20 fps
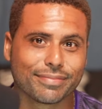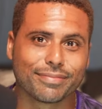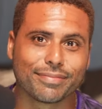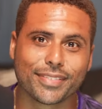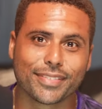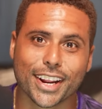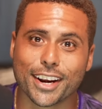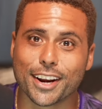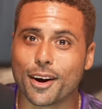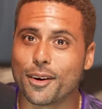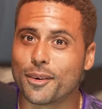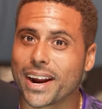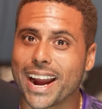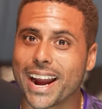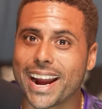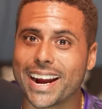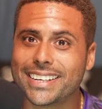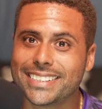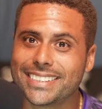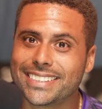Now,
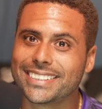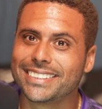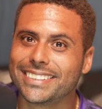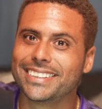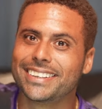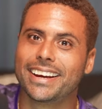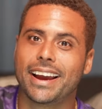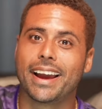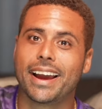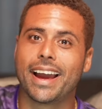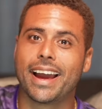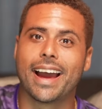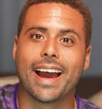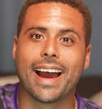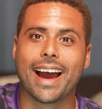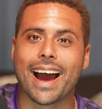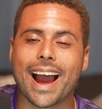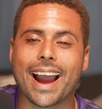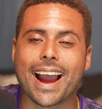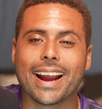guys,
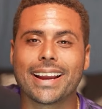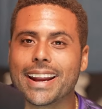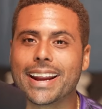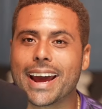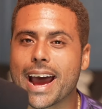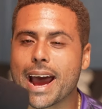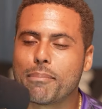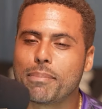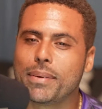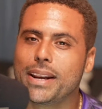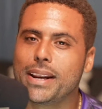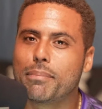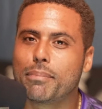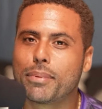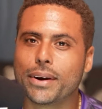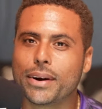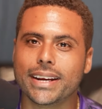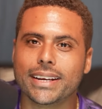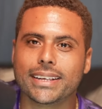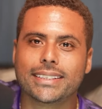I can happily
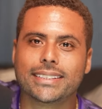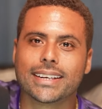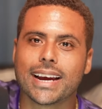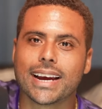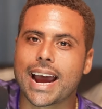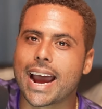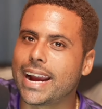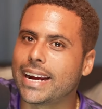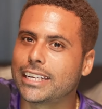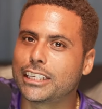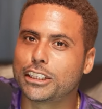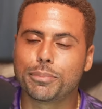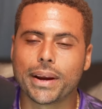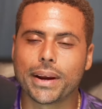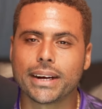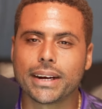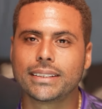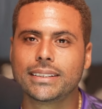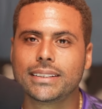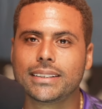predict. I
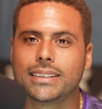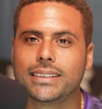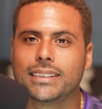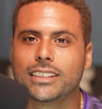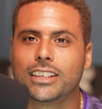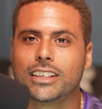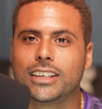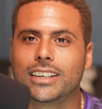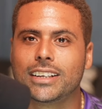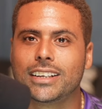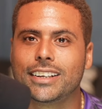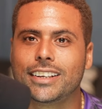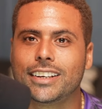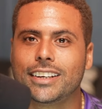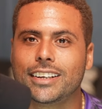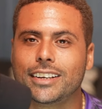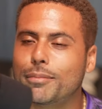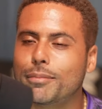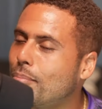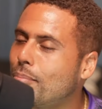expect
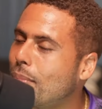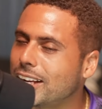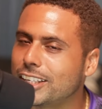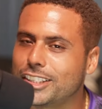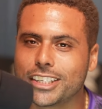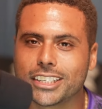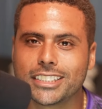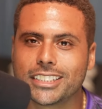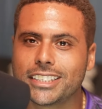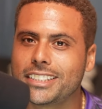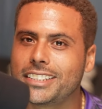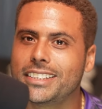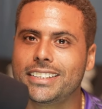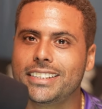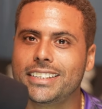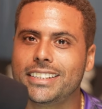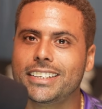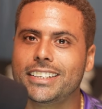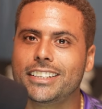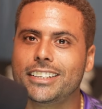Manchester
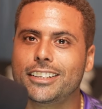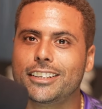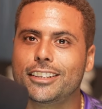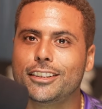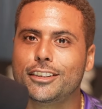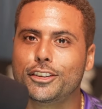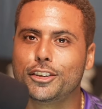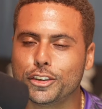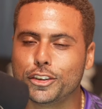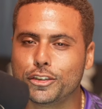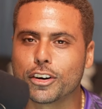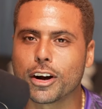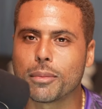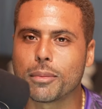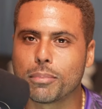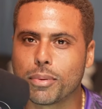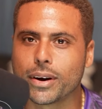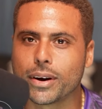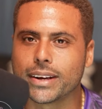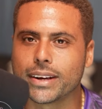City to drop
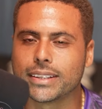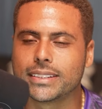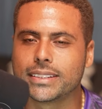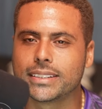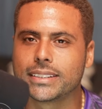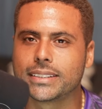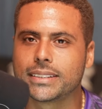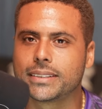points.